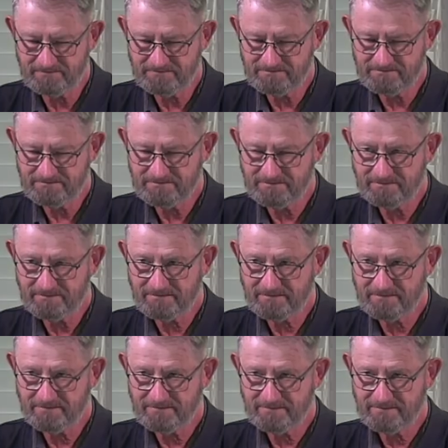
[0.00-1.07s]

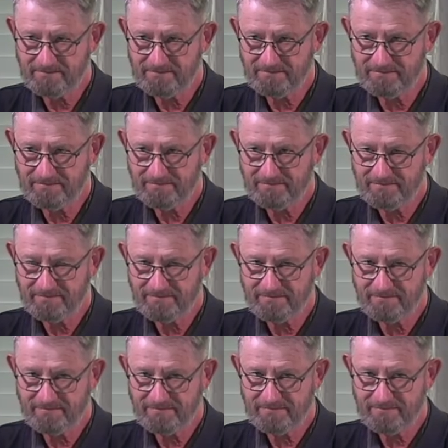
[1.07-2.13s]

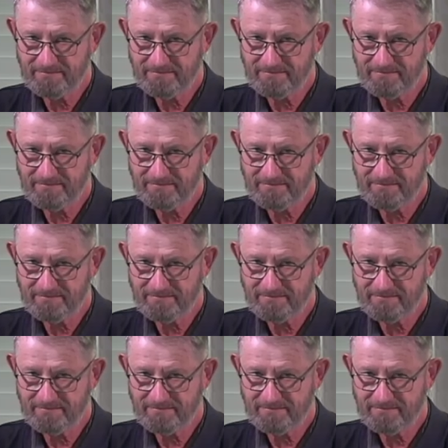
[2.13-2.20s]
Nothing is said.